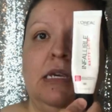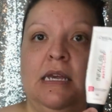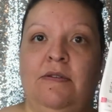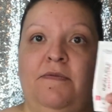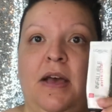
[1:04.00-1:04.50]
the
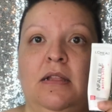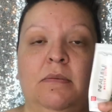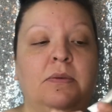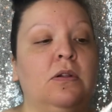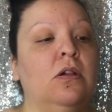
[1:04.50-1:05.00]

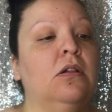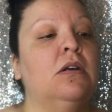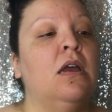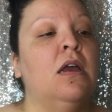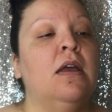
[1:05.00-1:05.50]

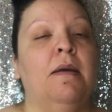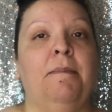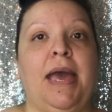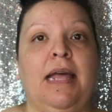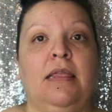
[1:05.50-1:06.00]
Infallible
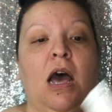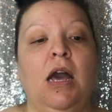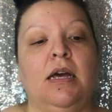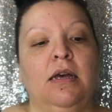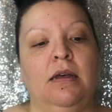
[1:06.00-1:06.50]
Matte
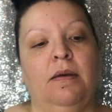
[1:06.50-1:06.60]
Lock